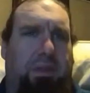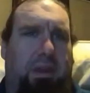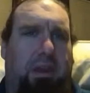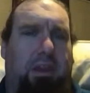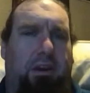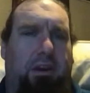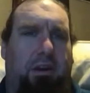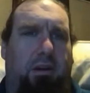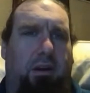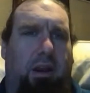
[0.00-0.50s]

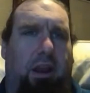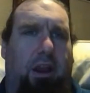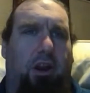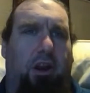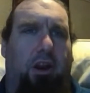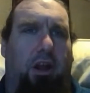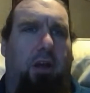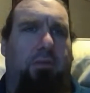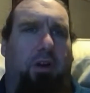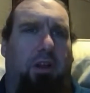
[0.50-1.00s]
Yakir
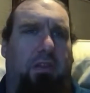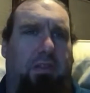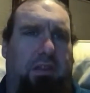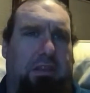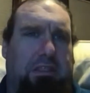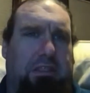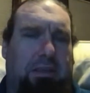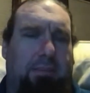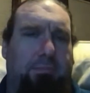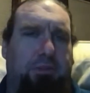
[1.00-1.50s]
Aronov on
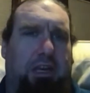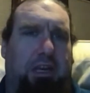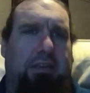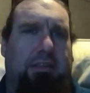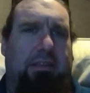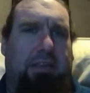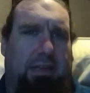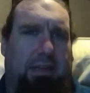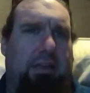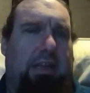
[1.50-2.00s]
this
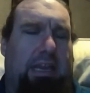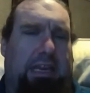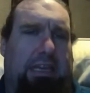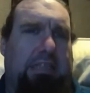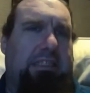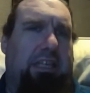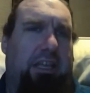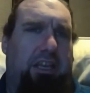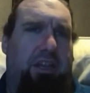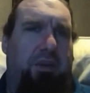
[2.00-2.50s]
subject, and I
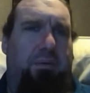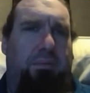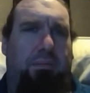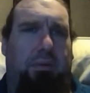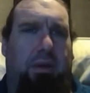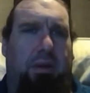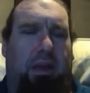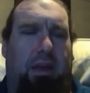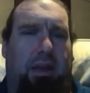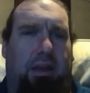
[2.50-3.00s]
can tell
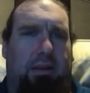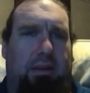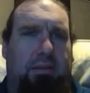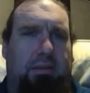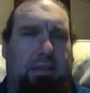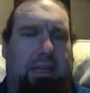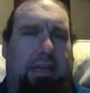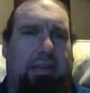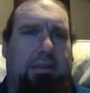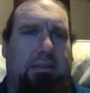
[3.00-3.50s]
you
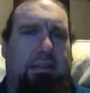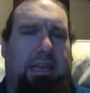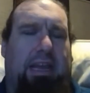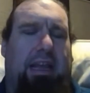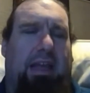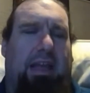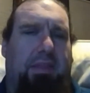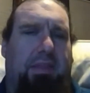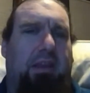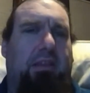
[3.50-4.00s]
that,
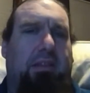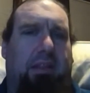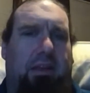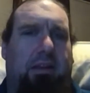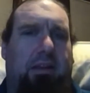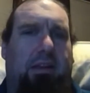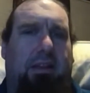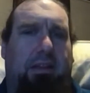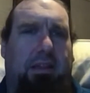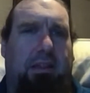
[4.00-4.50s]
yeah, I think
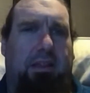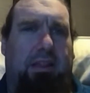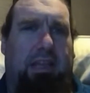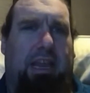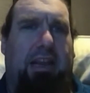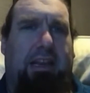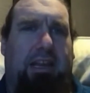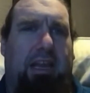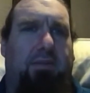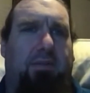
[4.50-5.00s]
that the
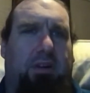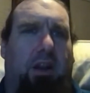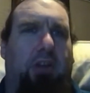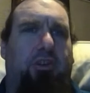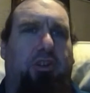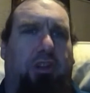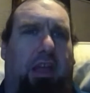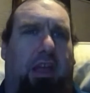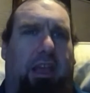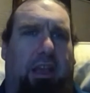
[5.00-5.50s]
idea of an
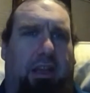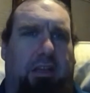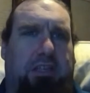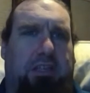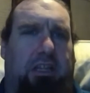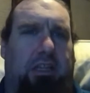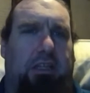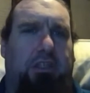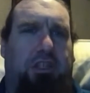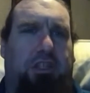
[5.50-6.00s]
underlying
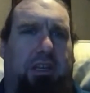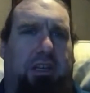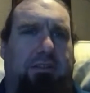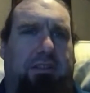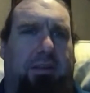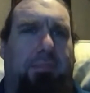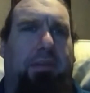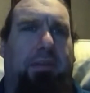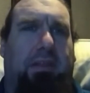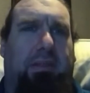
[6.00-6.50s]
ontology,
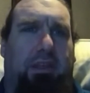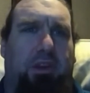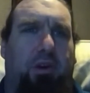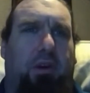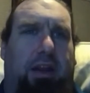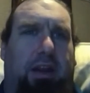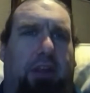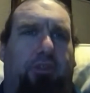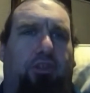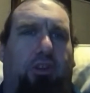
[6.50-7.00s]
something that you
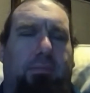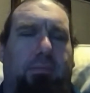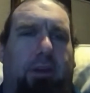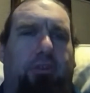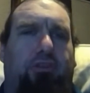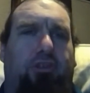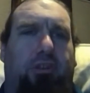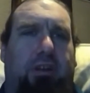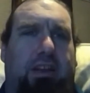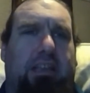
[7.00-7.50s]
can actually
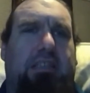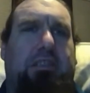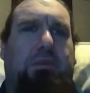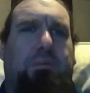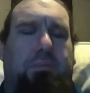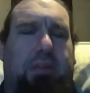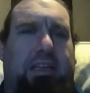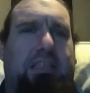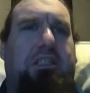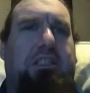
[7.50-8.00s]
measure,
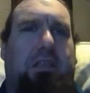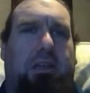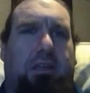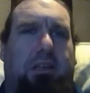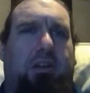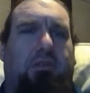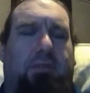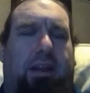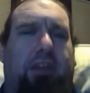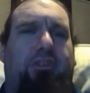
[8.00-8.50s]
is
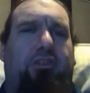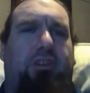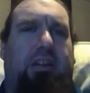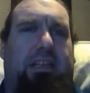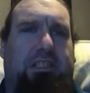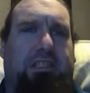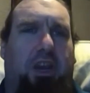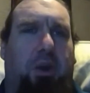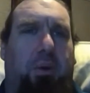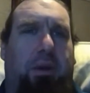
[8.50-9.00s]
the direction
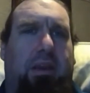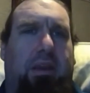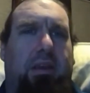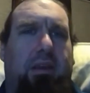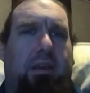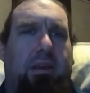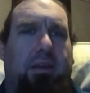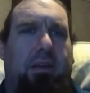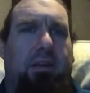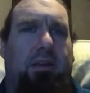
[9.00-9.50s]
he's going,
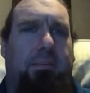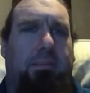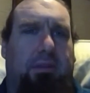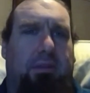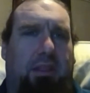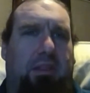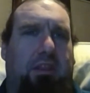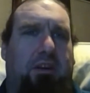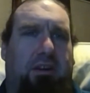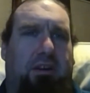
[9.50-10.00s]

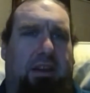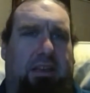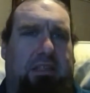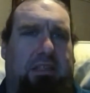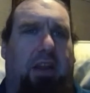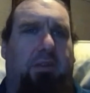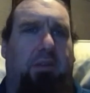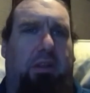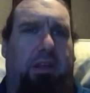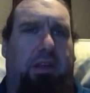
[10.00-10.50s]
but the theory is
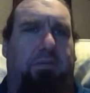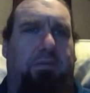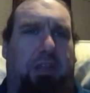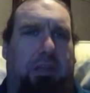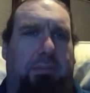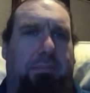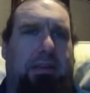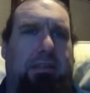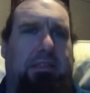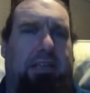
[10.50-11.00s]
not really
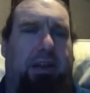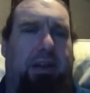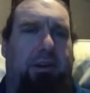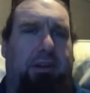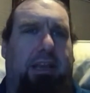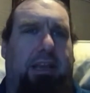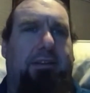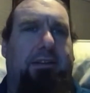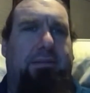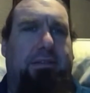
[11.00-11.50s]
fully down
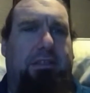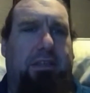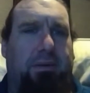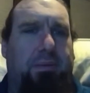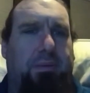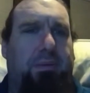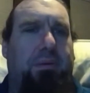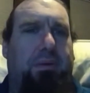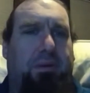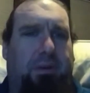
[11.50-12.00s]
yet.
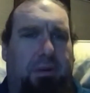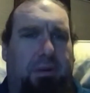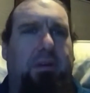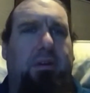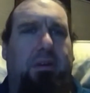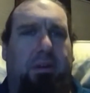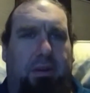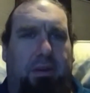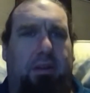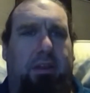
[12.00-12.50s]
So,
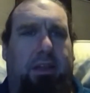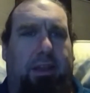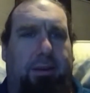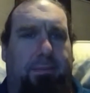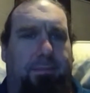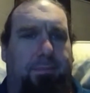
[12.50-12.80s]
yeah.